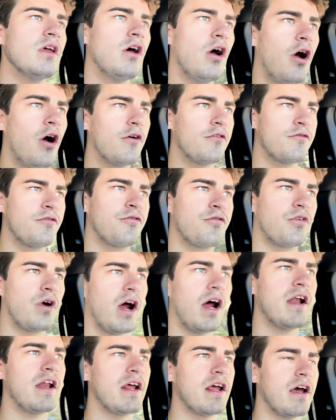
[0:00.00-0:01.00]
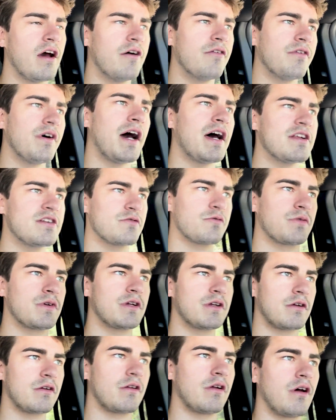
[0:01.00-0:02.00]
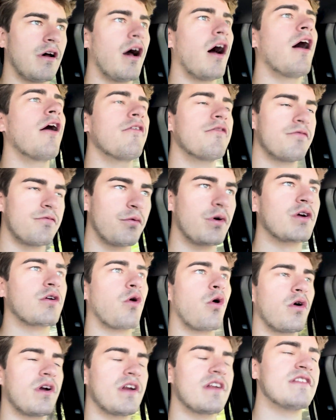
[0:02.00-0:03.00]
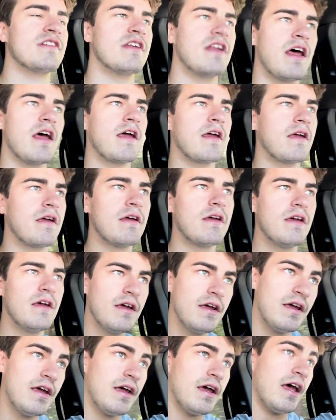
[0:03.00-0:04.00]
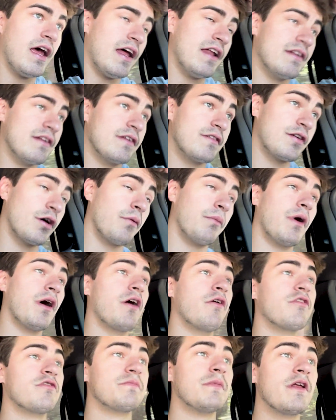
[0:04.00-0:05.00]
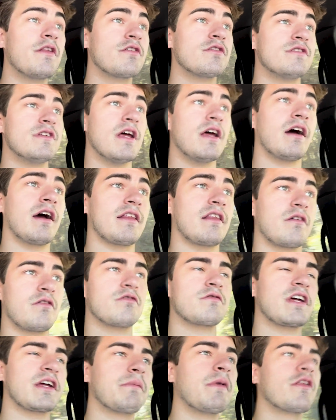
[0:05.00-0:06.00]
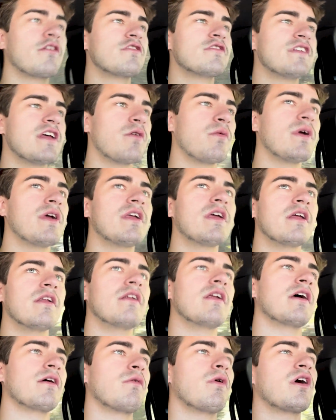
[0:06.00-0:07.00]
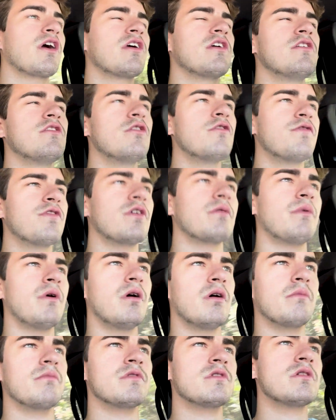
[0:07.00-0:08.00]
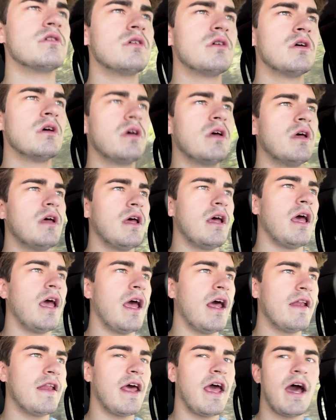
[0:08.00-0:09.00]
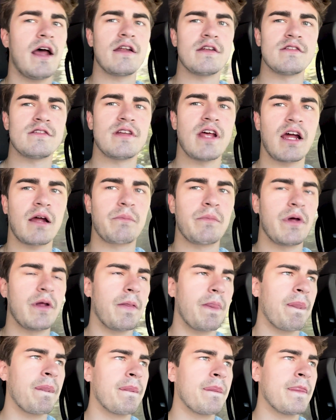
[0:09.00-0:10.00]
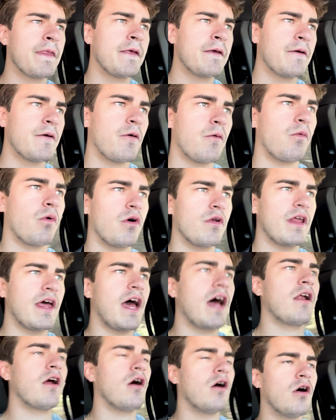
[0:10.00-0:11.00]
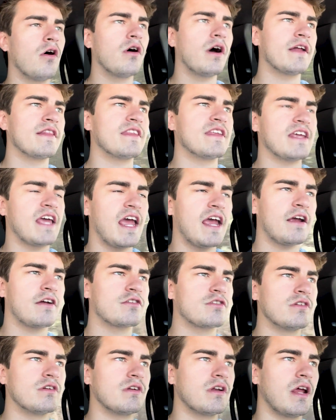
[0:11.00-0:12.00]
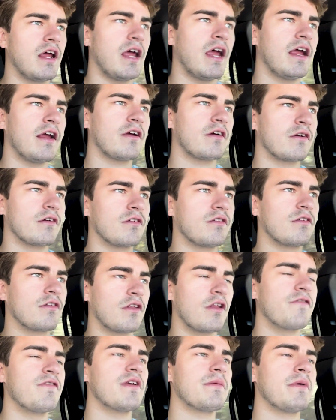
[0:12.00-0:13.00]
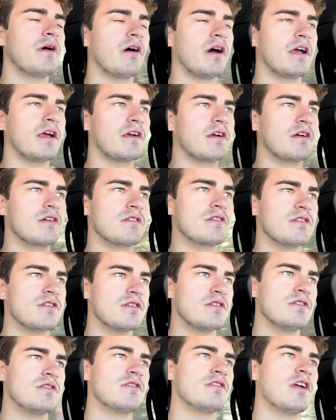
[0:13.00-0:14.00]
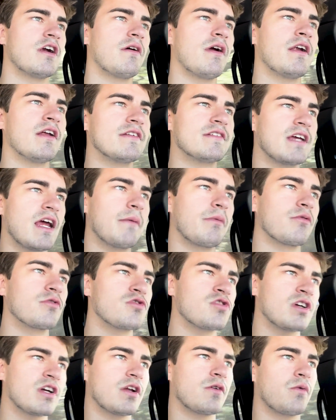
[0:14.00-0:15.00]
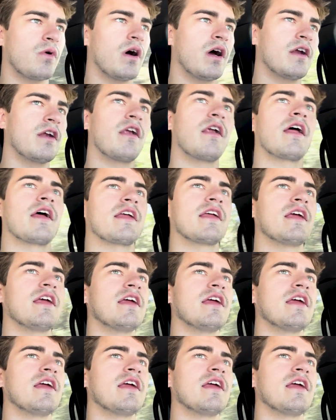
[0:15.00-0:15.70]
on Friday of last week, of recording today. And so, it was Mother's Day, like, it was like Mother's Day weekend, like, what can you do for your moms? And they had a segment where they had all like the anchors, the female anchors, sit around a table drinking wine and like